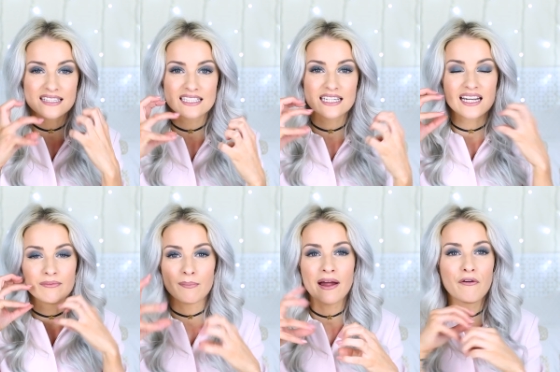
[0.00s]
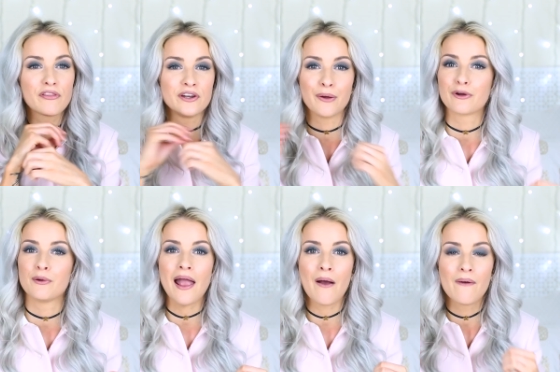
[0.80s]
static in my mouth. They don't
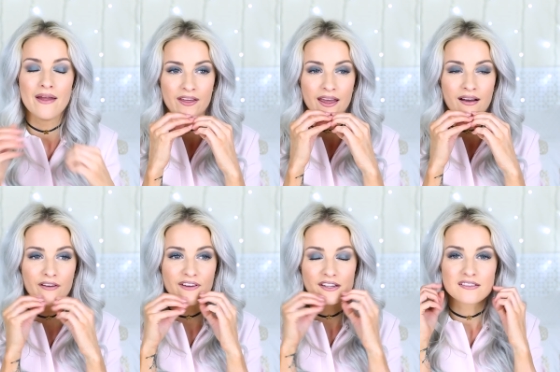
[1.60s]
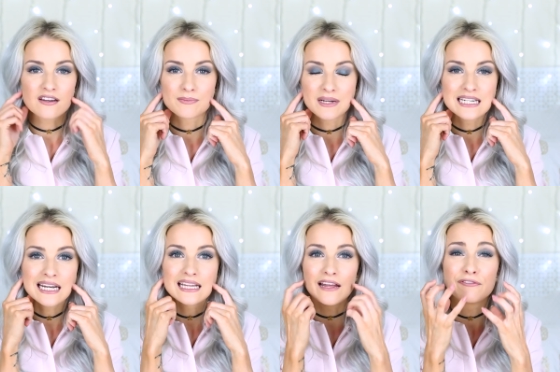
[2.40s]
come out. They are fastened onto my
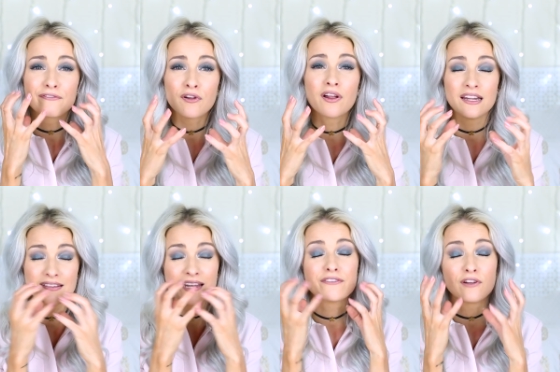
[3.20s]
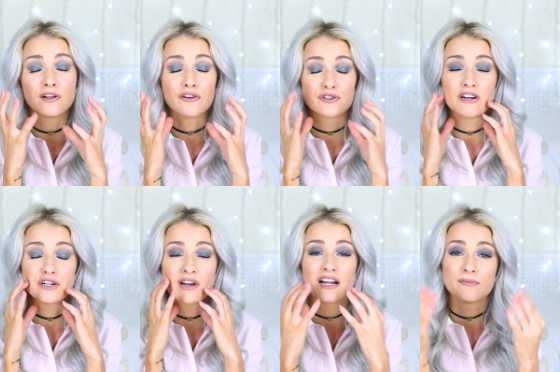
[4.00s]
teeth, like full, it's like full on
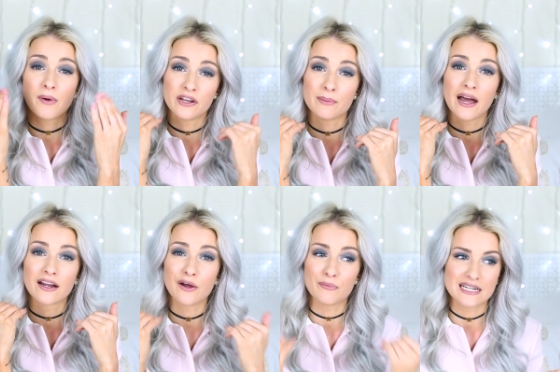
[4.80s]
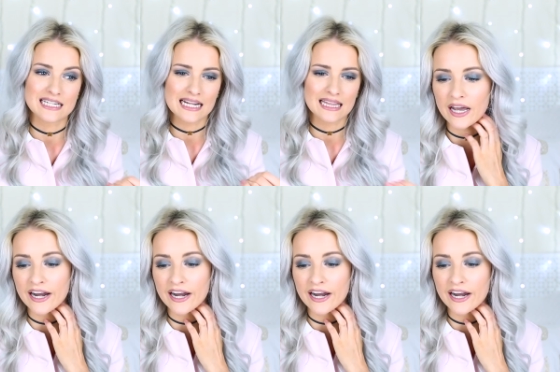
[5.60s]
train tracks, but on the back of my teeth.